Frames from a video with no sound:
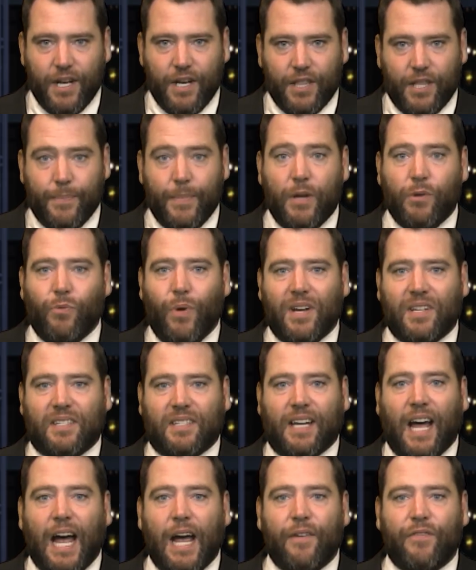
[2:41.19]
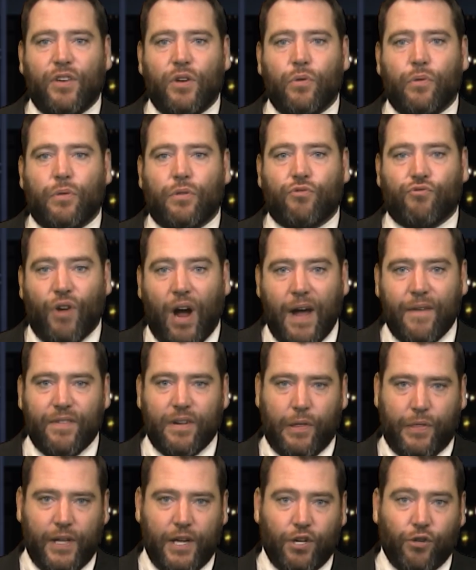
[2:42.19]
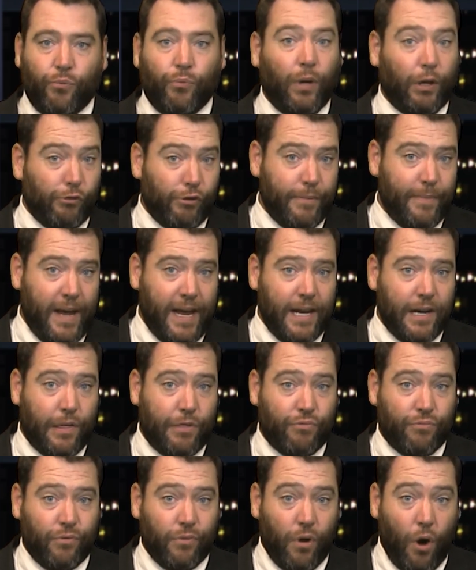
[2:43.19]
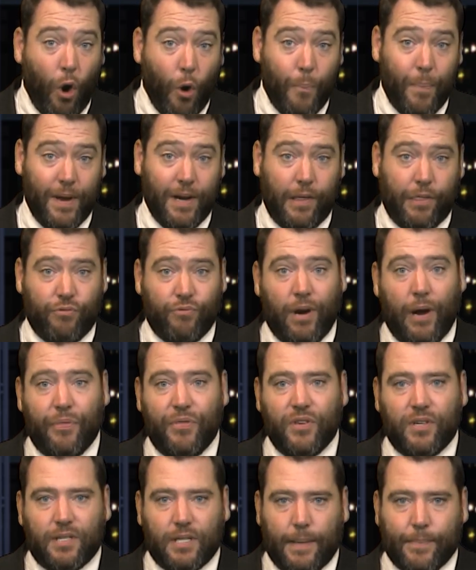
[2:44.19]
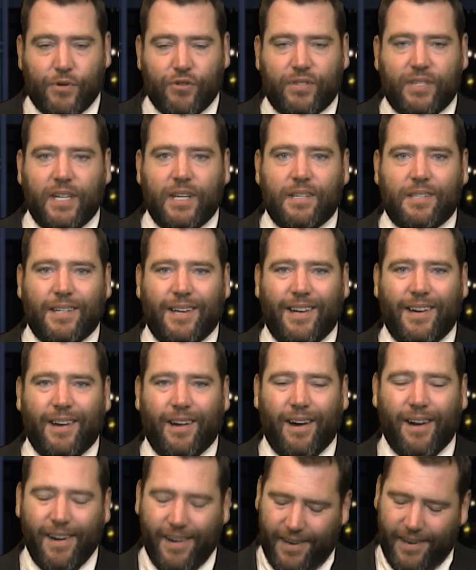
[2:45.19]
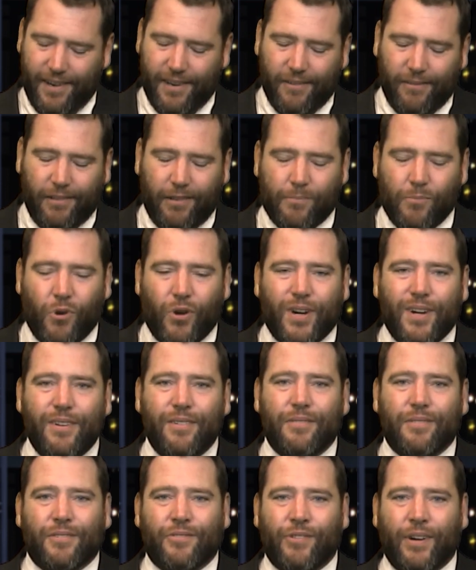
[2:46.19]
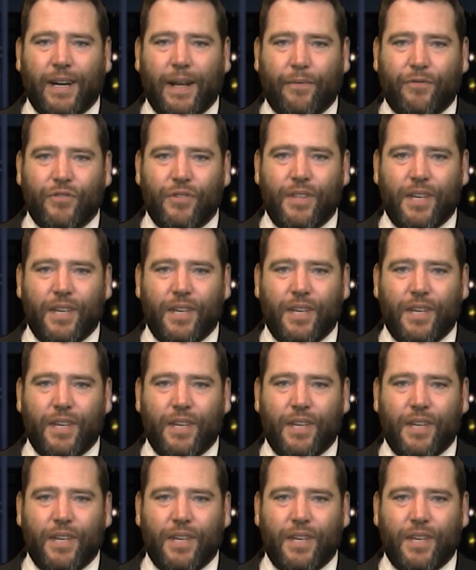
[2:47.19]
The Midwest Skyview Drive-In Theater will remain th open throughout the summer season. A little more news right after